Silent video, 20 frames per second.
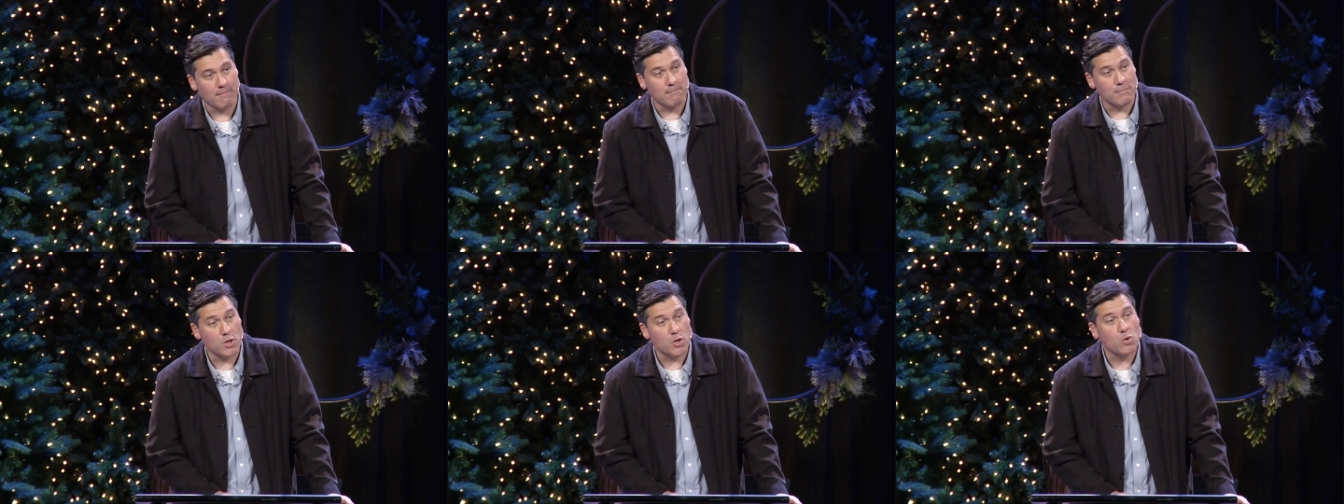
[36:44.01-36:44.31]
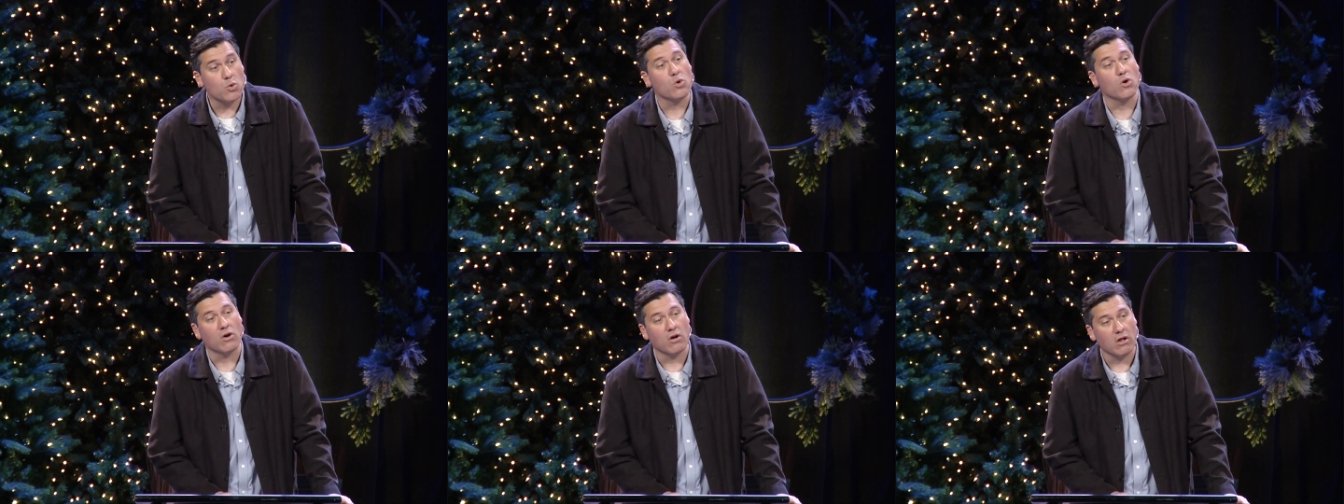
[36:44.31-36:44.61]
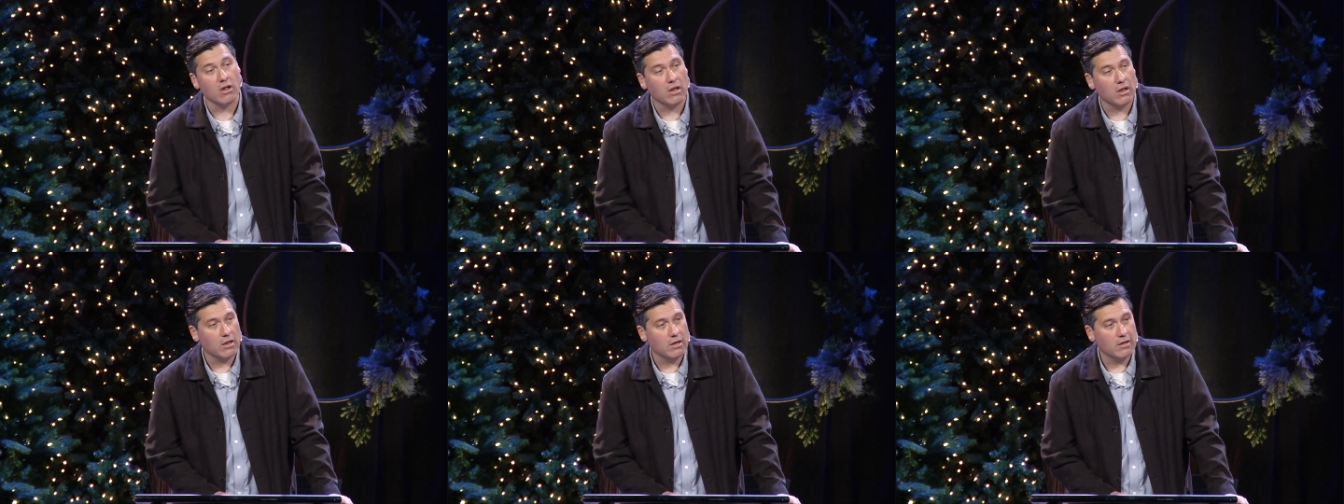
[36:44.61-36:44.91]

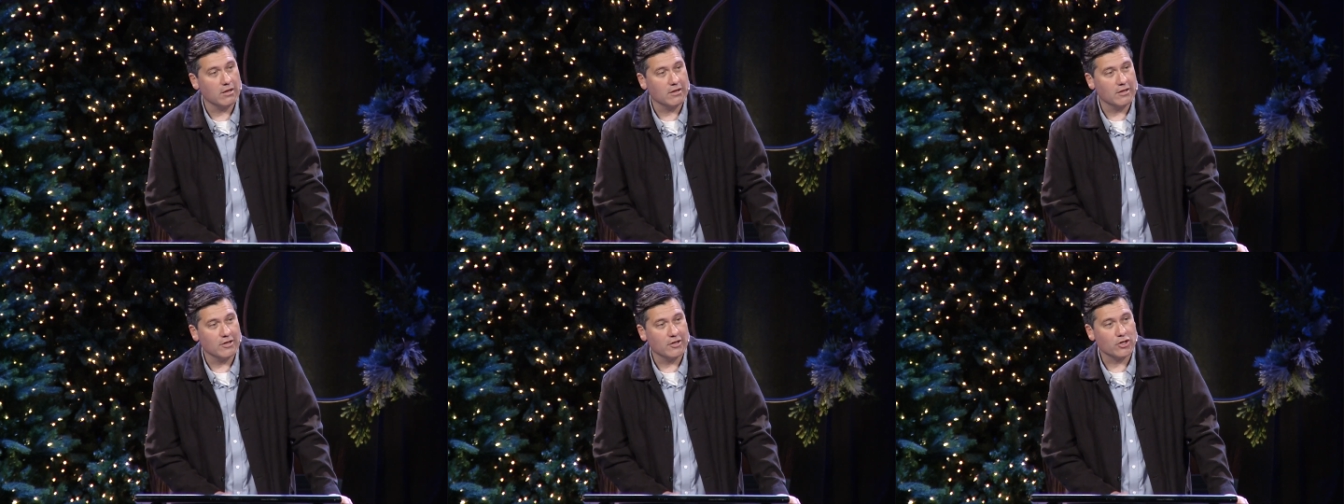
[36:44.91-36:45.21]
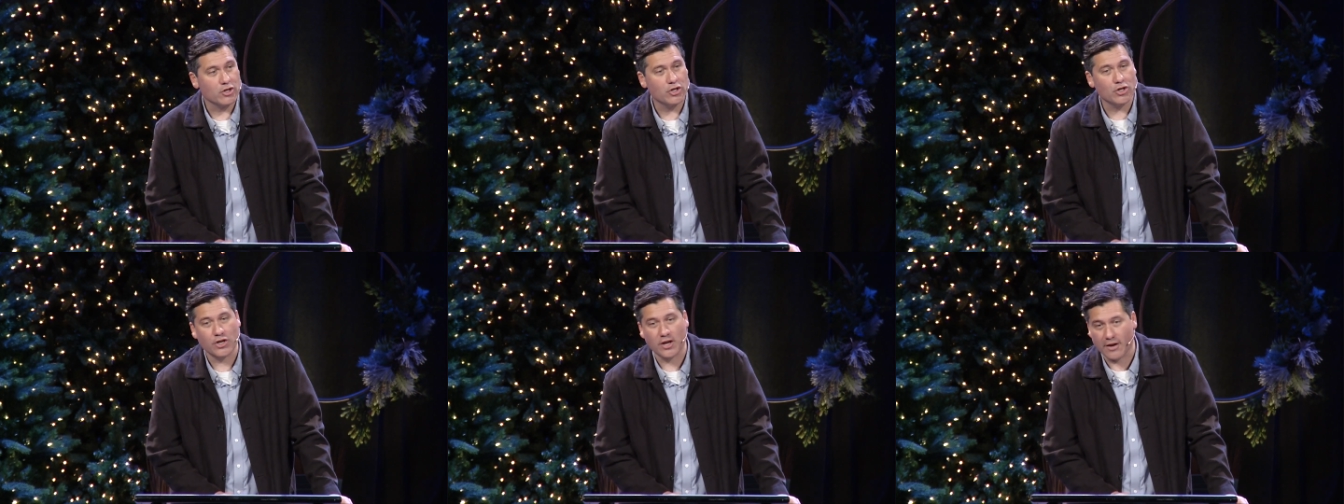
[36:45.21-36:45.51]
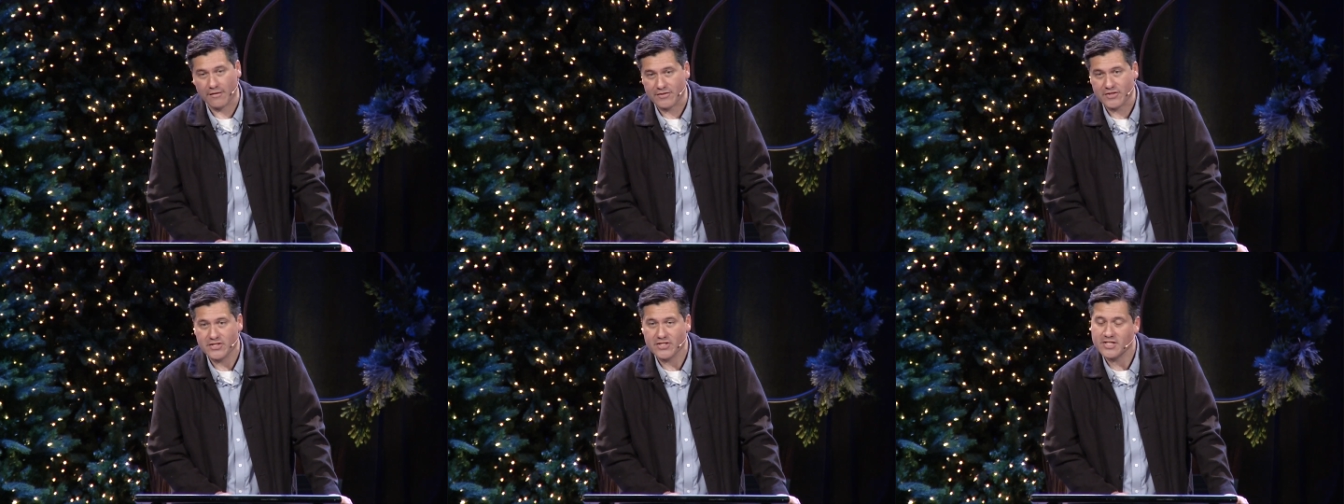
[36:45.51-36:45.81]
mule could
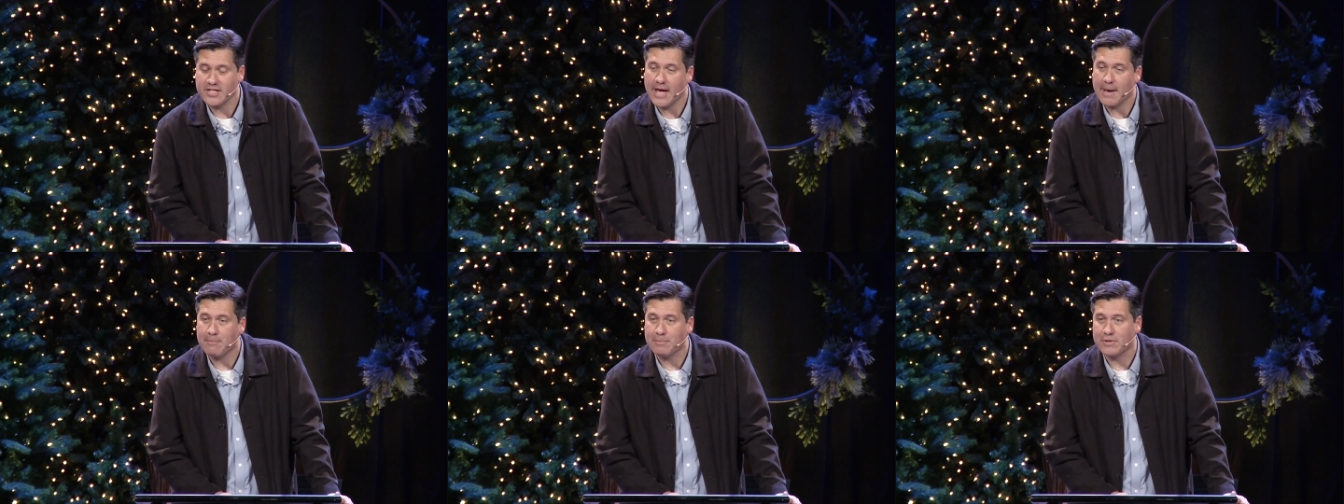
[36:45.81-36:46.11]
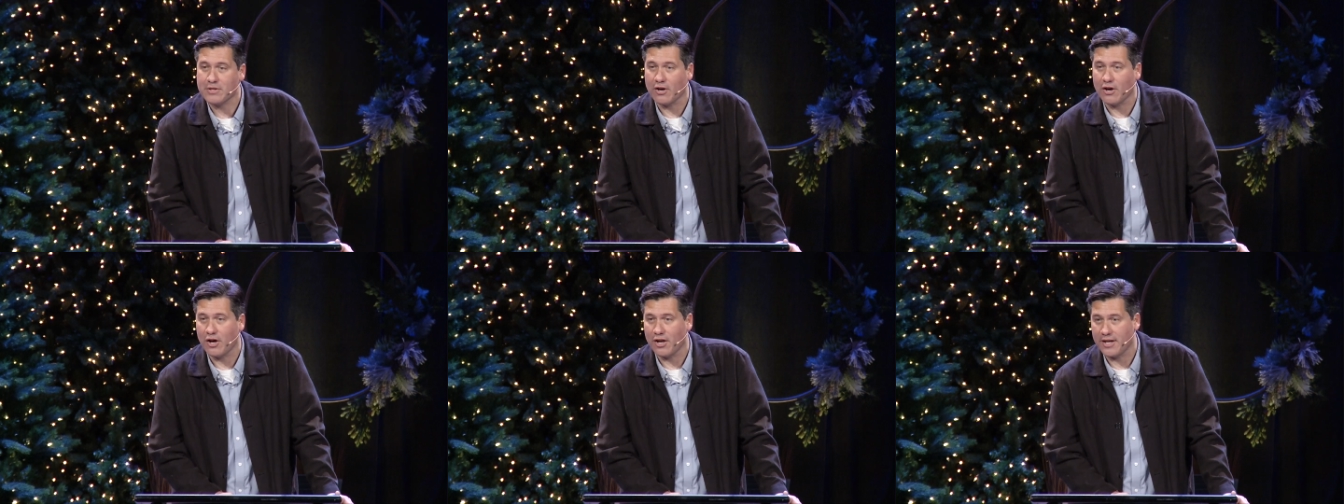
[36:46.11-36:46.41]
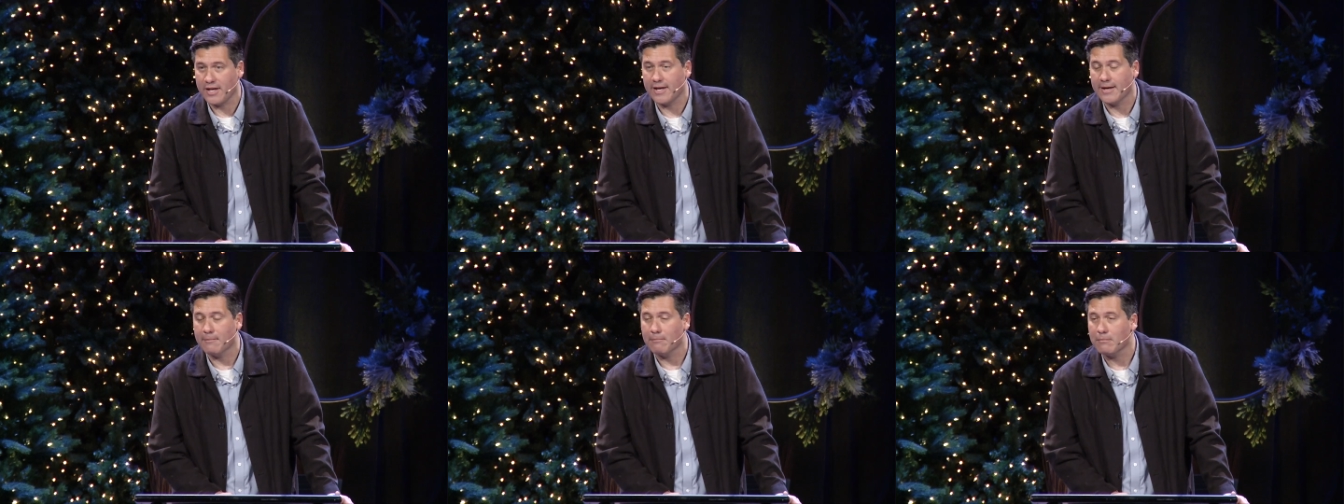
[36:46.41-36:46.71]
have stepped on
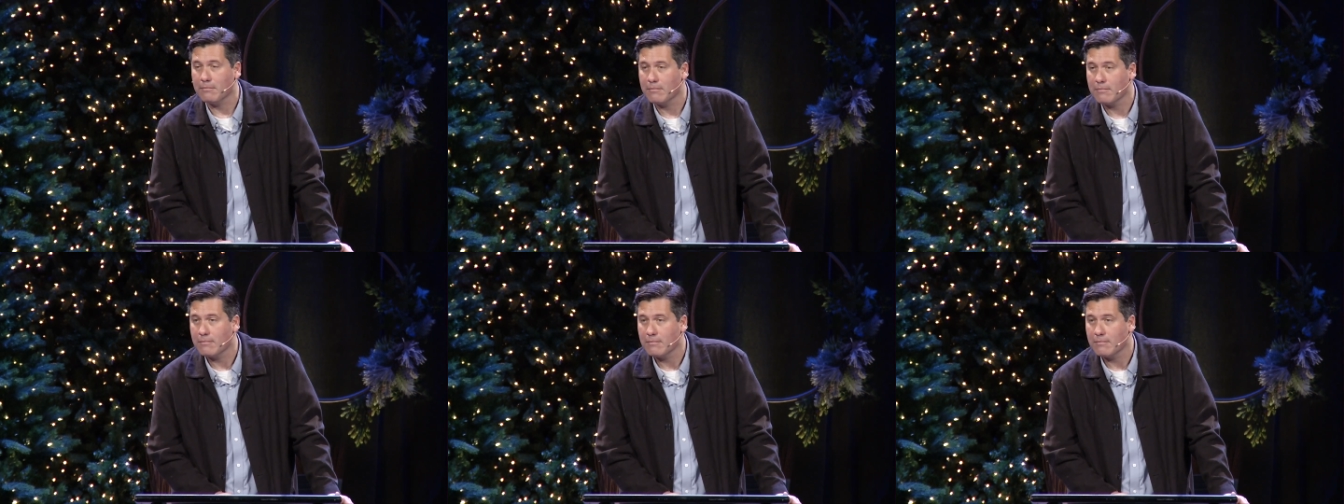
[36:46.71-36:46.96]
him.